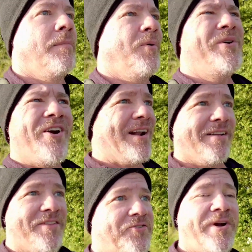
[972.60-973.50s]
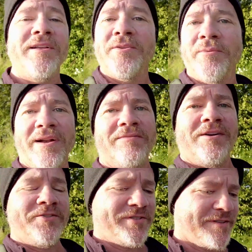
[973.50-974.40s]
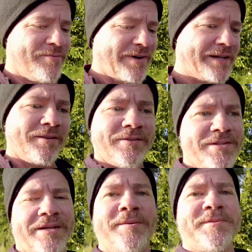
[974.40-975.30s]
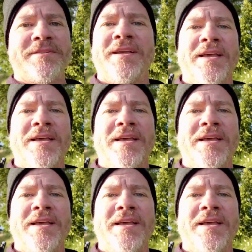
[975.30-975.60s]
But when you're out on the trail and whatever, it's just the regular tips.